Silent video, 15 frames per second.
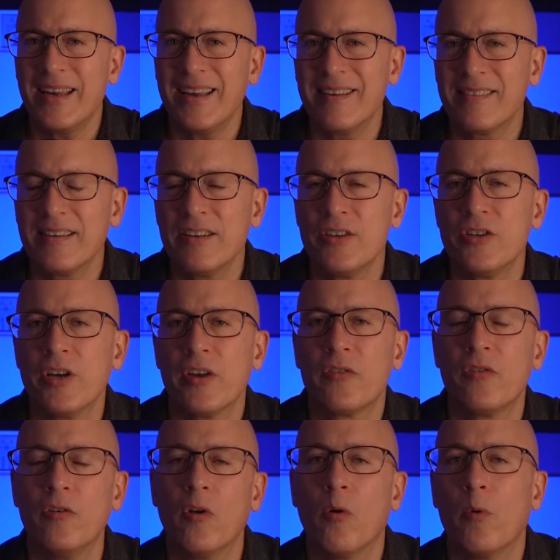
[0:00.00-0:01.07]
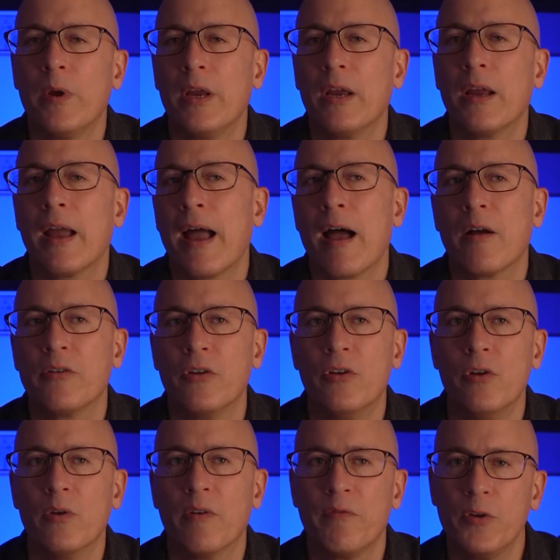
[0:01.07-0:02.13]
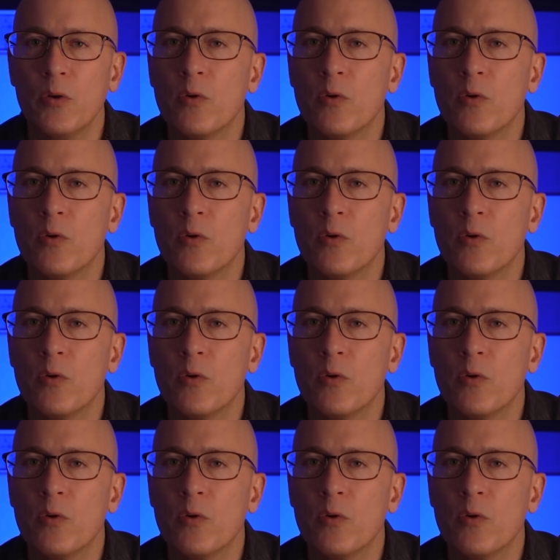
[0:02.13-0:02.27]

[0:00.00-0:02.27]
isn't just knowing how to do a few